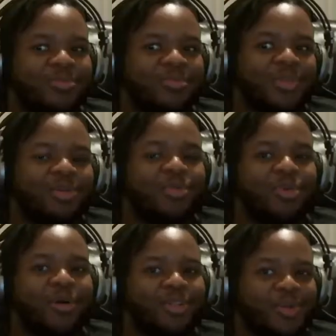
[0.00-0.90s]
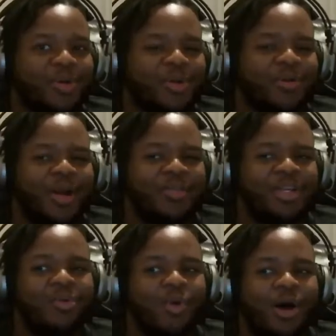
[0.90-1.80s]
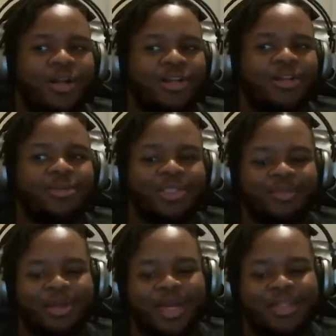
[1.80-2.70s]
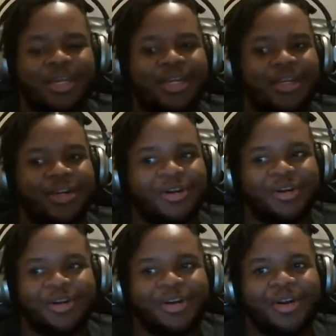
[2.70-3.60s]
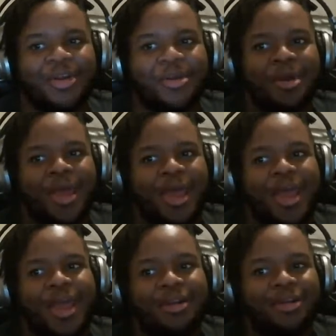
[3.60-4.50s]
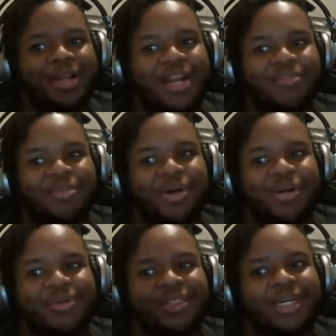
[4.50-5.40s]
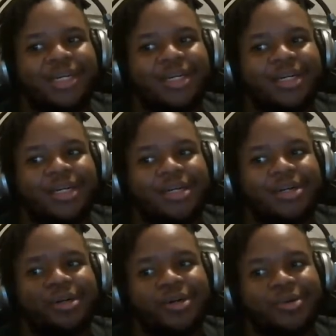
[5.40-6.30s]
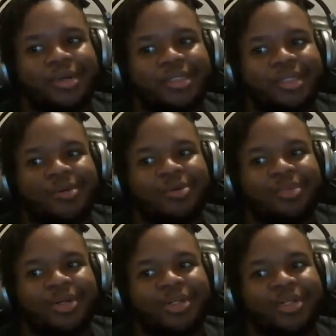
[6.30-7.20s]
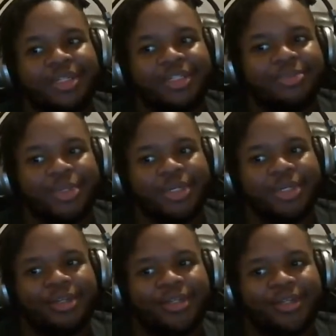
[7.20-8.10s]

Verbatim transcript: and reports were going around that he wanted to do something like that here. And a lot of America was like, uh, no, that's not what America does, bruh.